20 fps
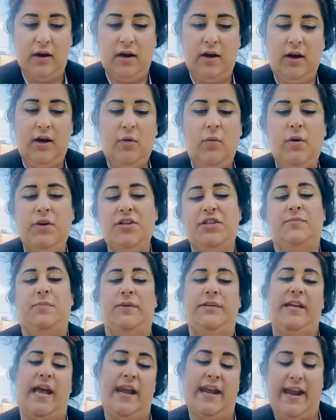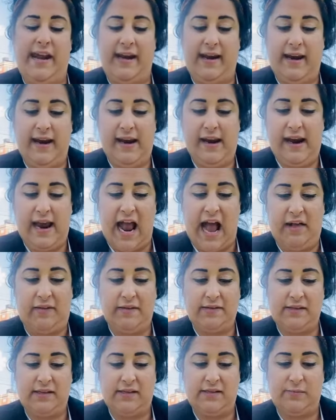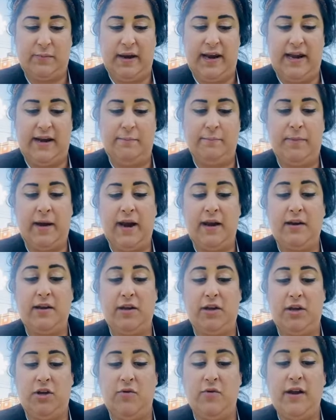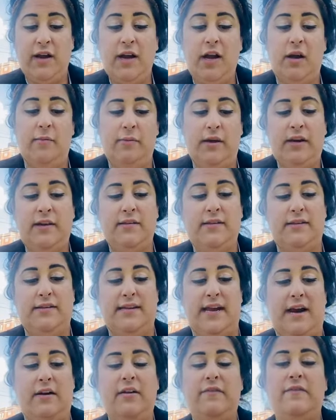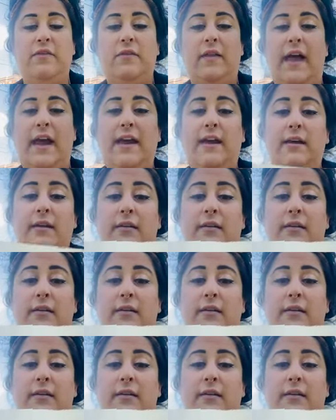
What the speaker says: We're just pretending, Alice explained, but you can come in and sit down if you like.